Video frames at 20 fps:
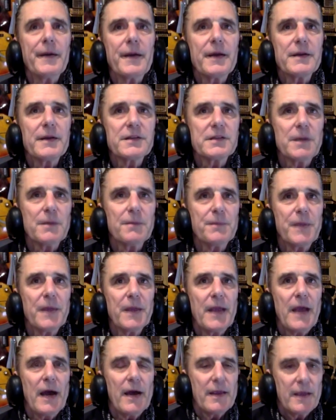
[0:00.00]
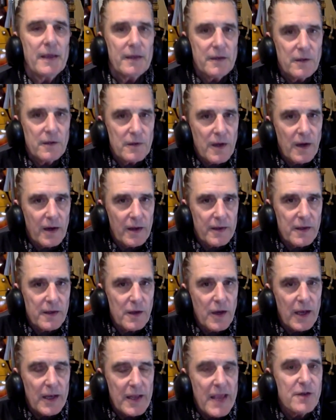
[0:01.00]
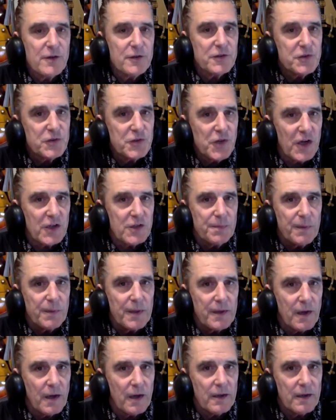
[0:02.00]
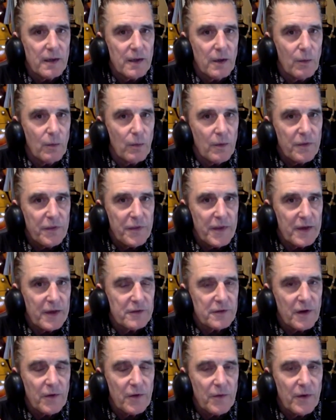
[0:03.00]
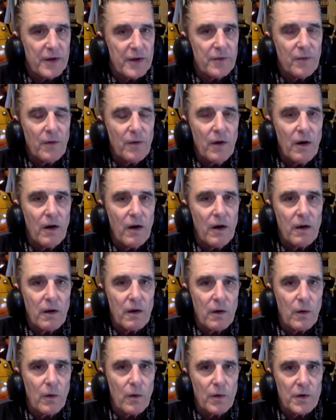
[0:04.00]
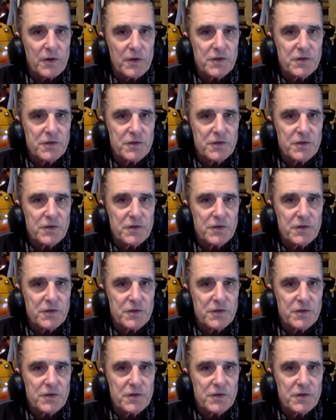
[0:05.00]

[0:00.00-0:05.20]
is something you got to use judgment, with things that are right and wrong, of course.